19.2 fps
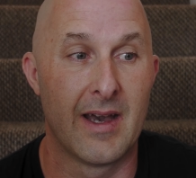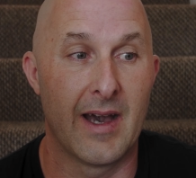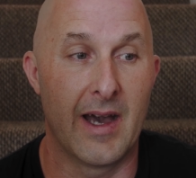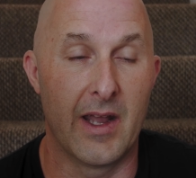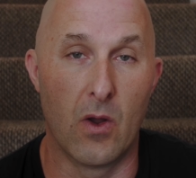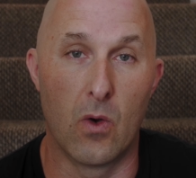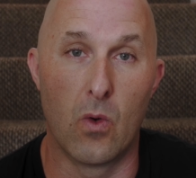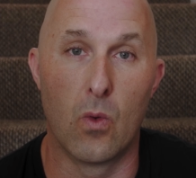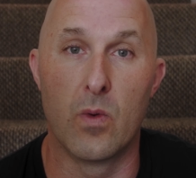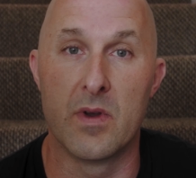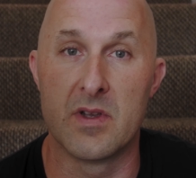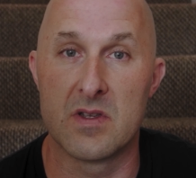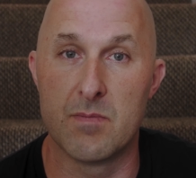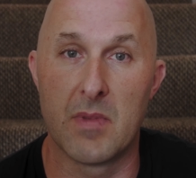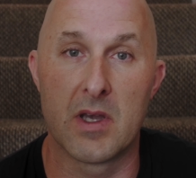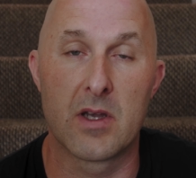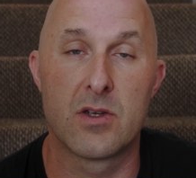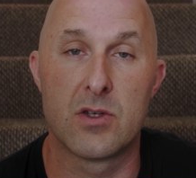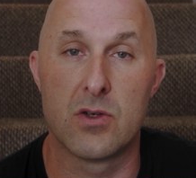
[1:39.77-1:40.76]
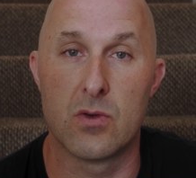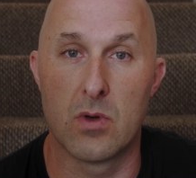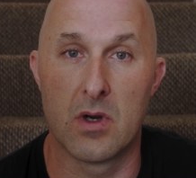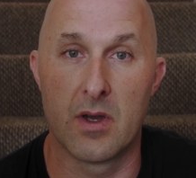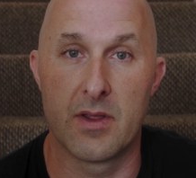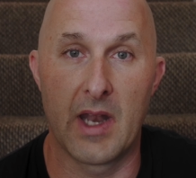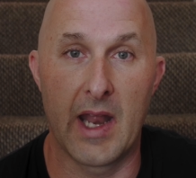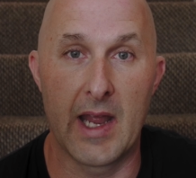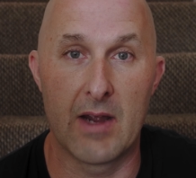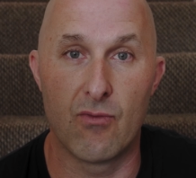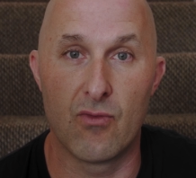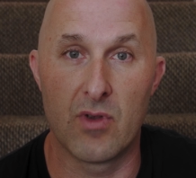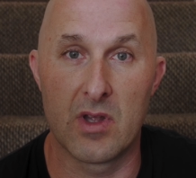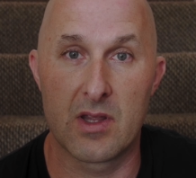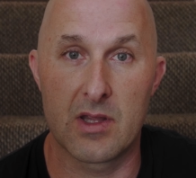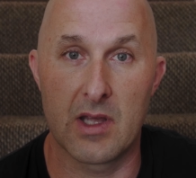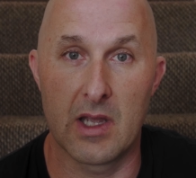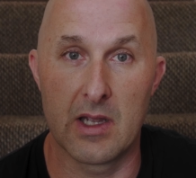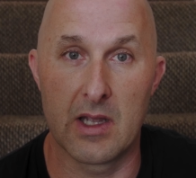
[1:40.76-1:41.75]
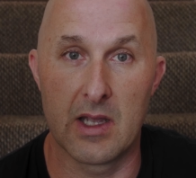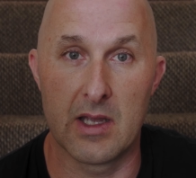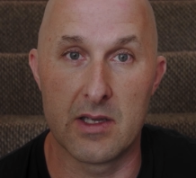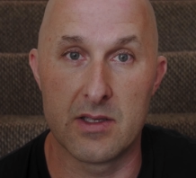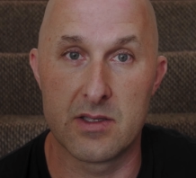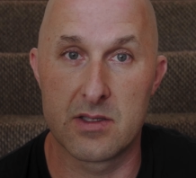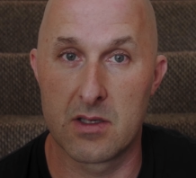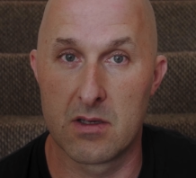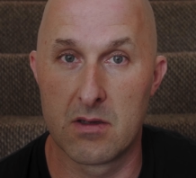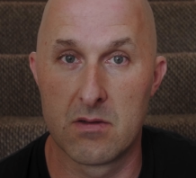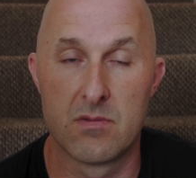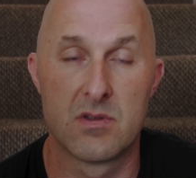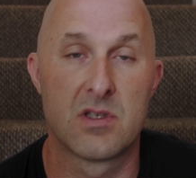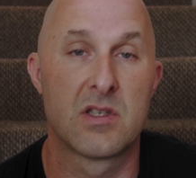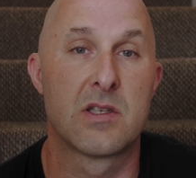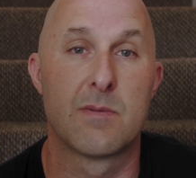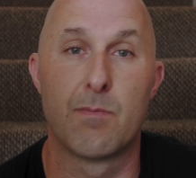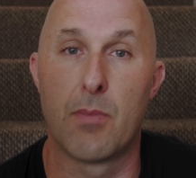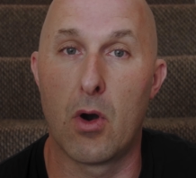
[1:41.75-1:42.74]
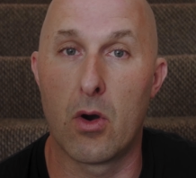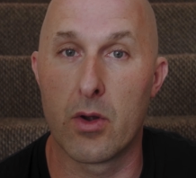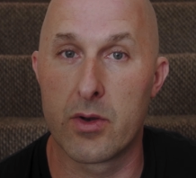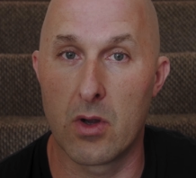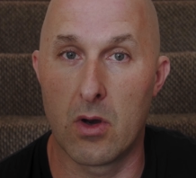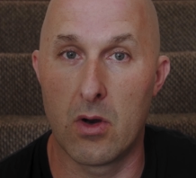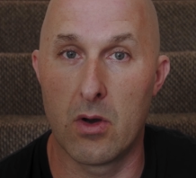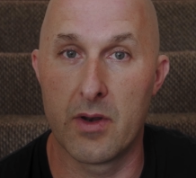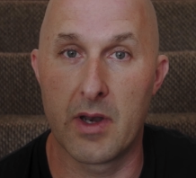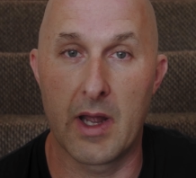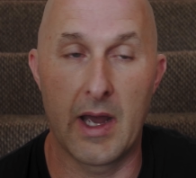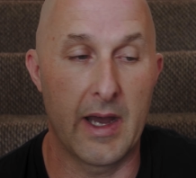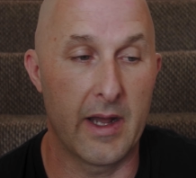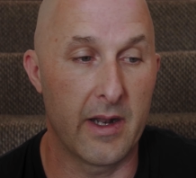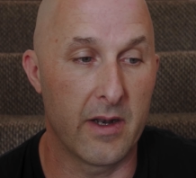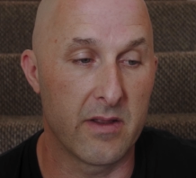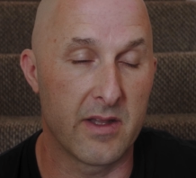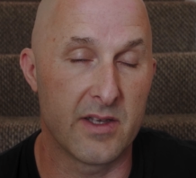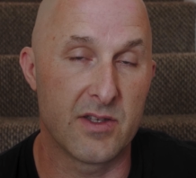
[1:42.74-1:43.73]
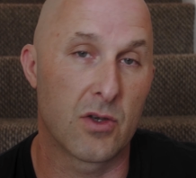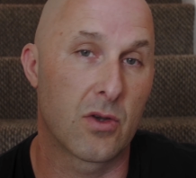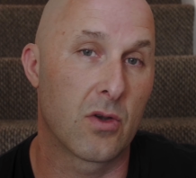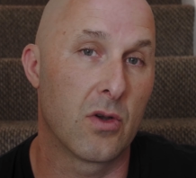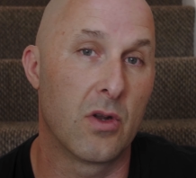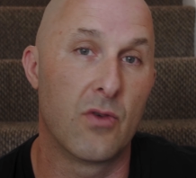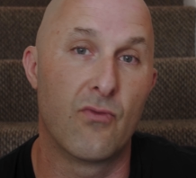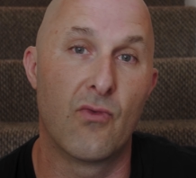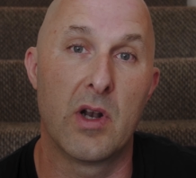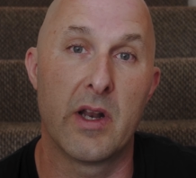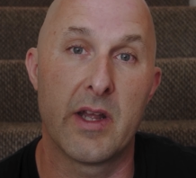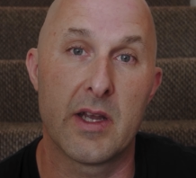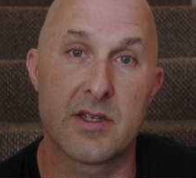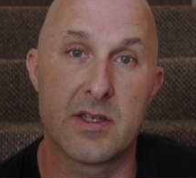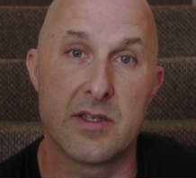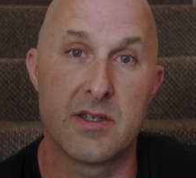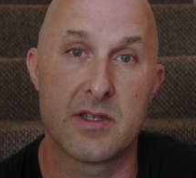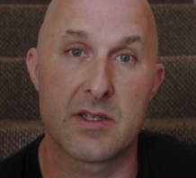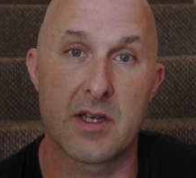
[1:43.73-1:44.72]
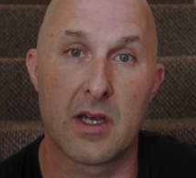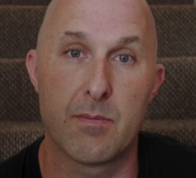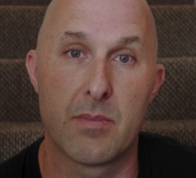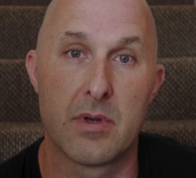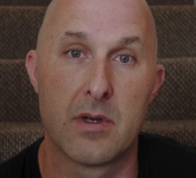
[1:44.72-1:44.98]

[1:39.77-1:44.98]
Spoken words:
and always make sure that everything is spot on and there's a good relationship.